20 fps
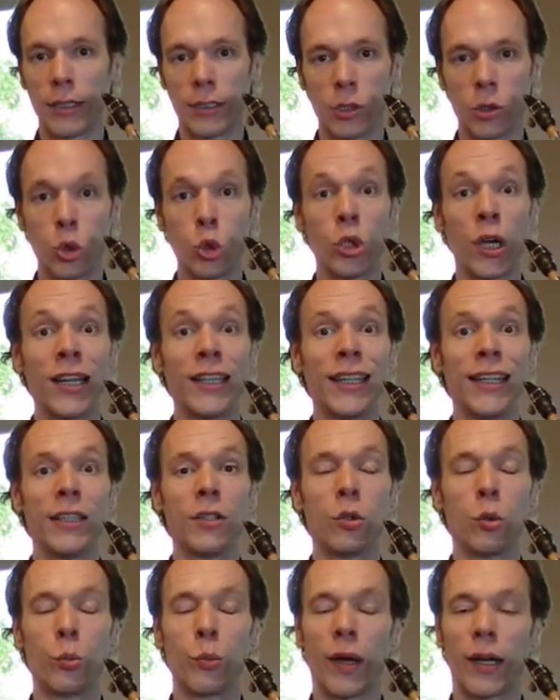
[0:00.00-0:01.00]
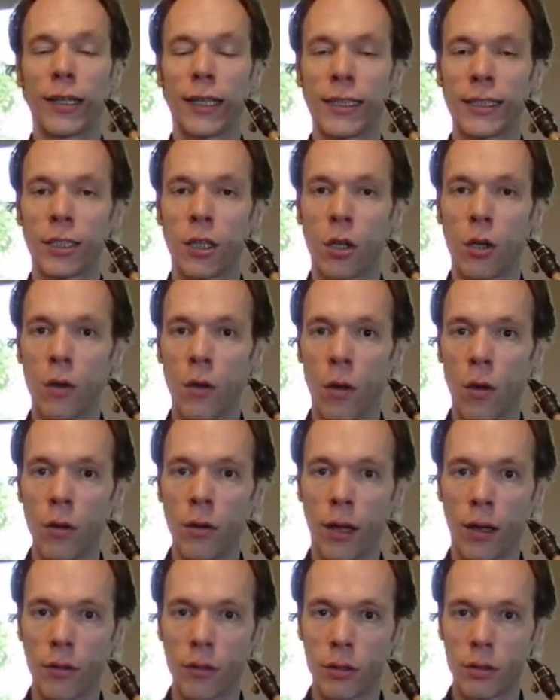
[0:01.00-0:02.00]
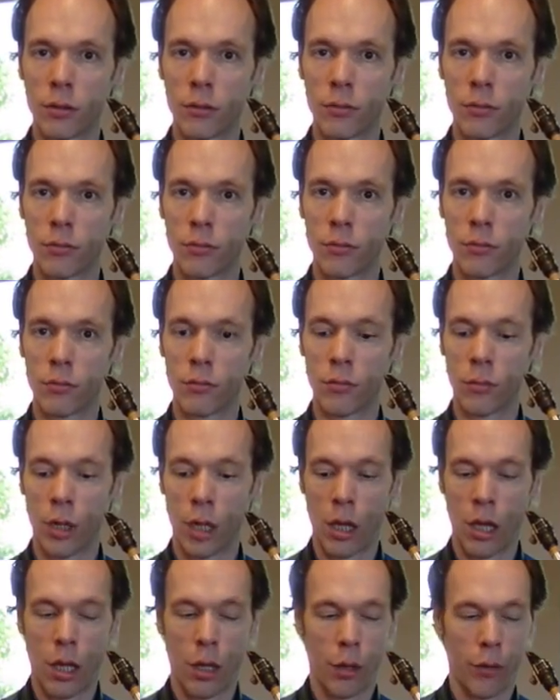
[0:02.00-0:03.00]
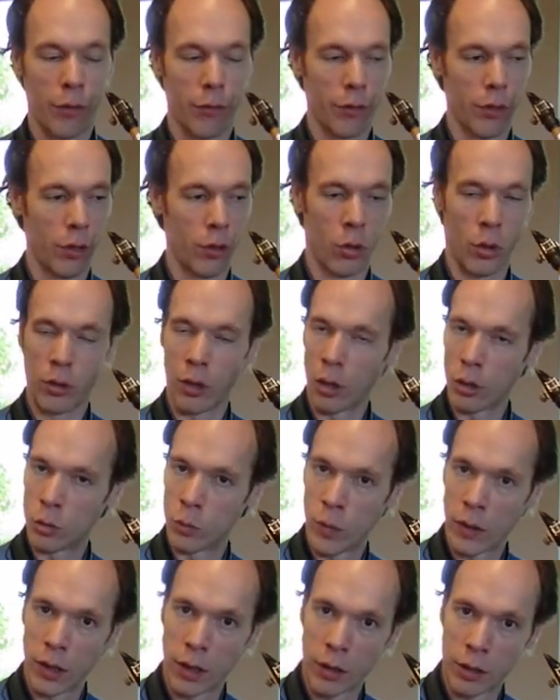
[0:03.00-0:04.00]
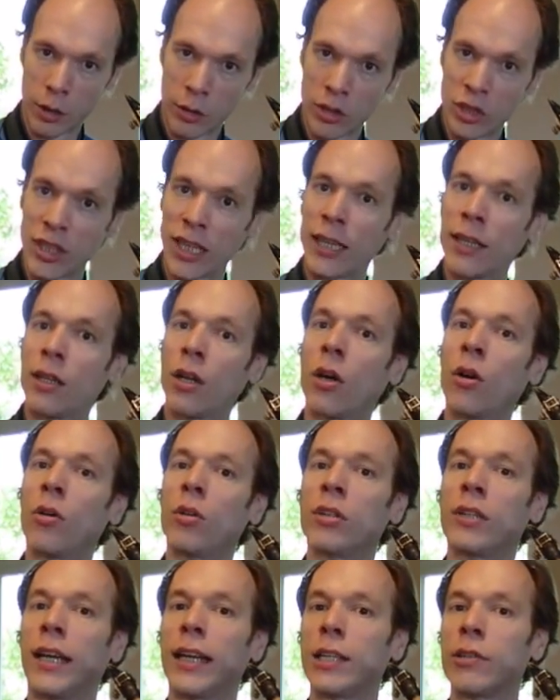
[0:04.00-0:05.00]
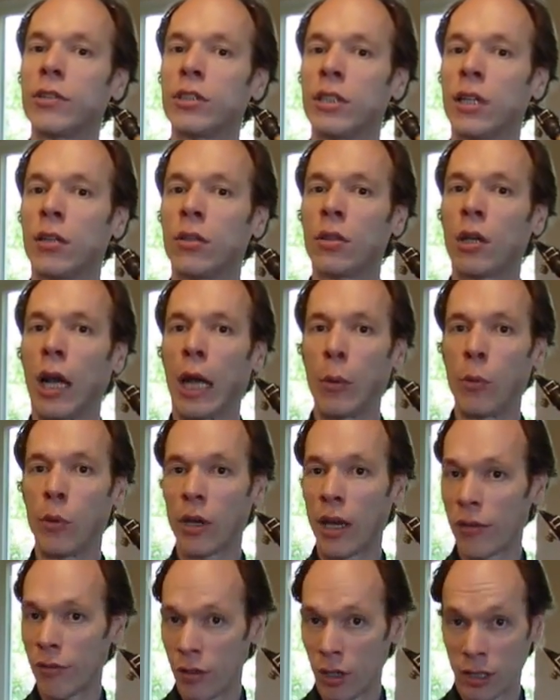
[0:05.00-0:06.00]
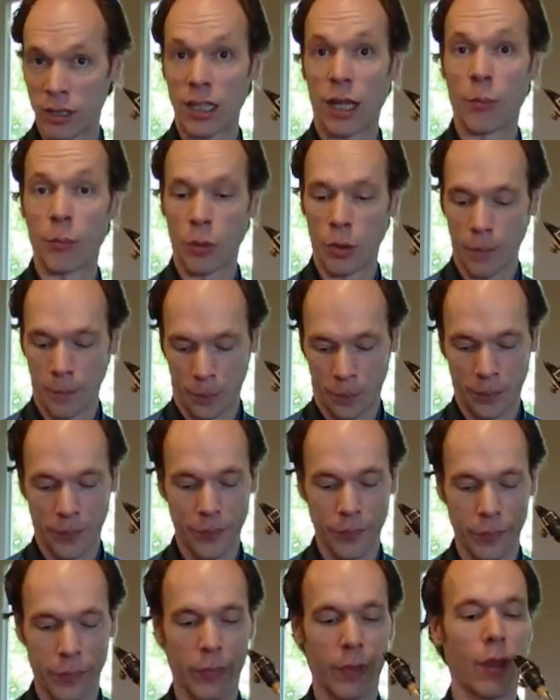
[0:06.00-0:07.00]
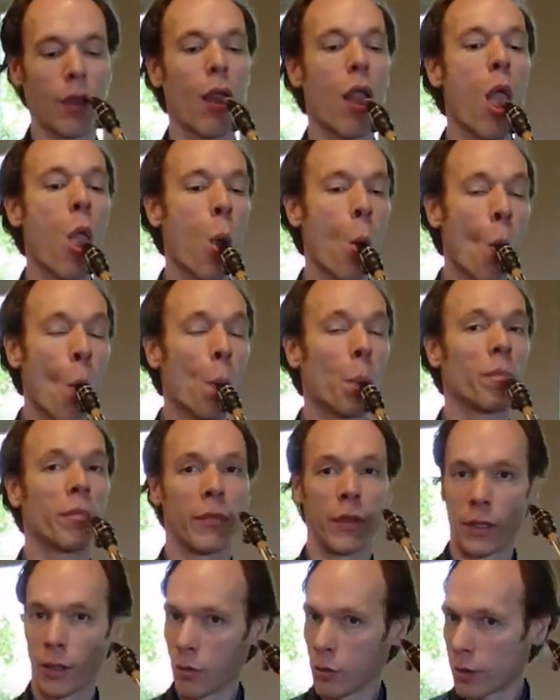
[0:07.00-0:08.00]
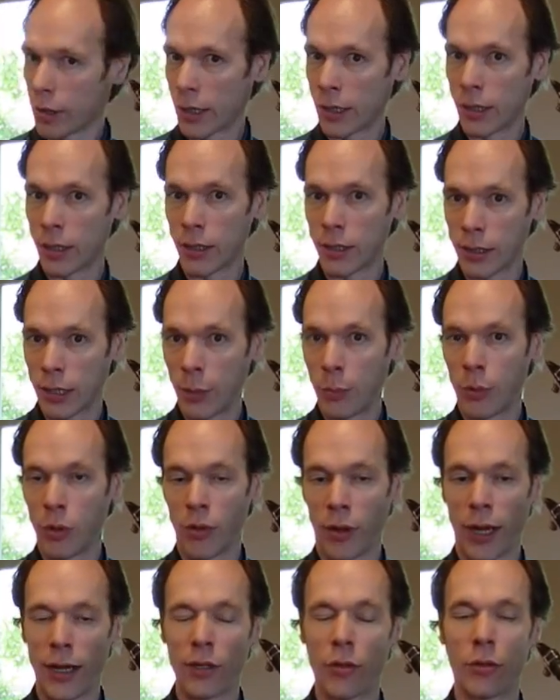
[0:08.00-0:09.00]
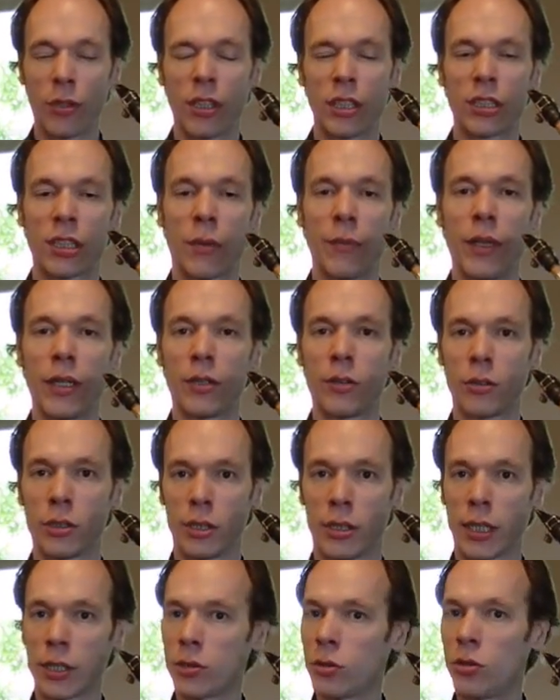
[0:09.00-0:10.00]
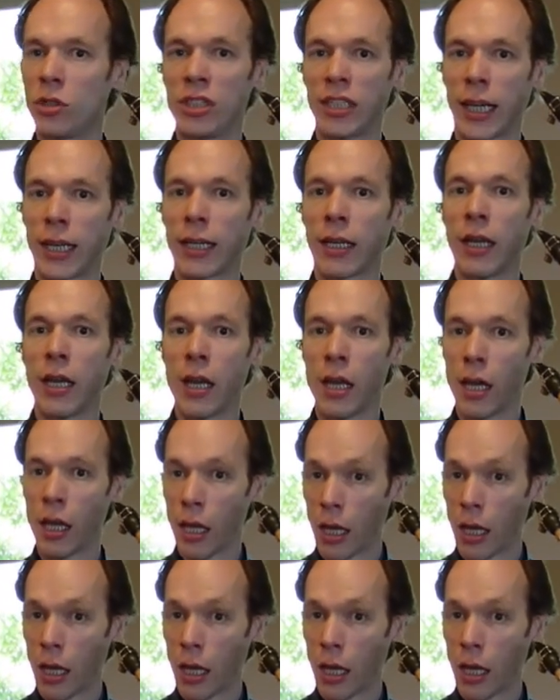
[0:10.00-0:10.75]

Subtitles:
It's a good idea to practice long notes. Long notes with a crescendo or decrescendo. I will give an example. You can keep your hand on your stomach just to check